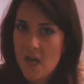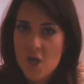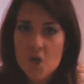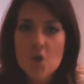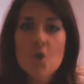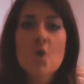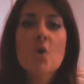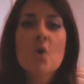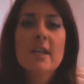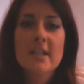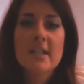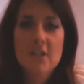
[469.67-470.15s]

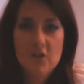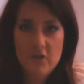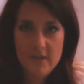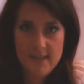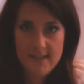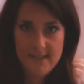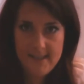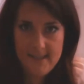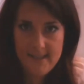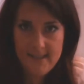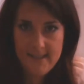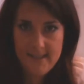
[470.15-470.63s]
No, not
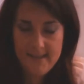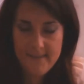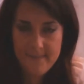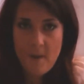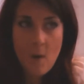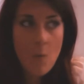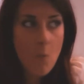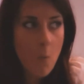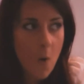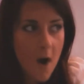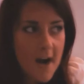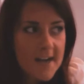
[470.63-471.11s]
interested.
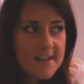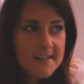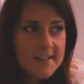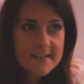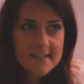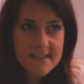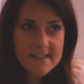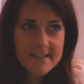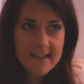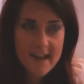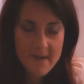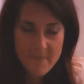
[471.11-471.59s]
Why does
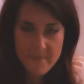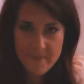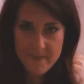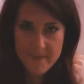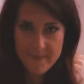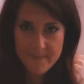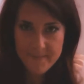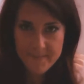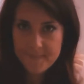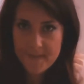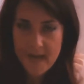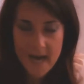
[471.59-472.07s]
this happen?
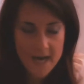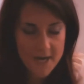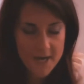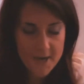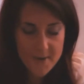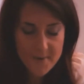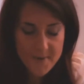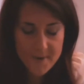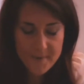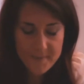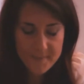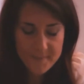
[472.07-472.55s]
I don't
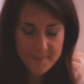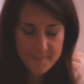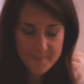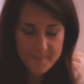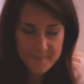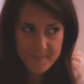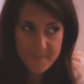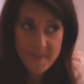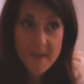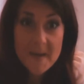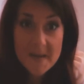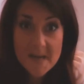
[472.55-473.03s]

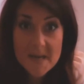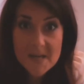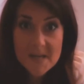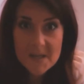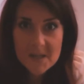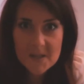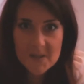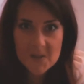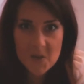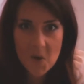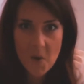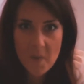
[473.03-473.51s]
know. They need to
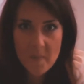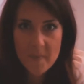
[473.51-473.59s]
stop.